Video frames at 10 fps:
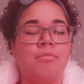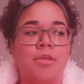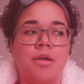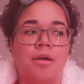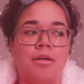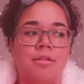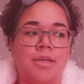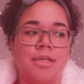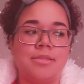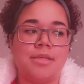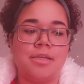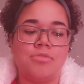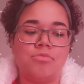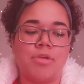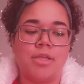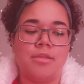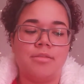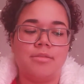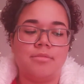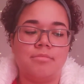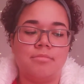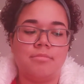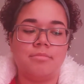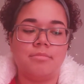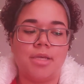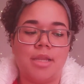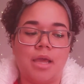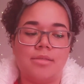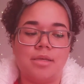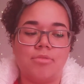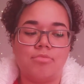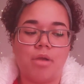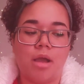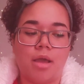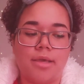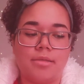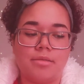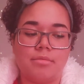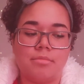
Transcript: y'all, it says rinse, and I said rise.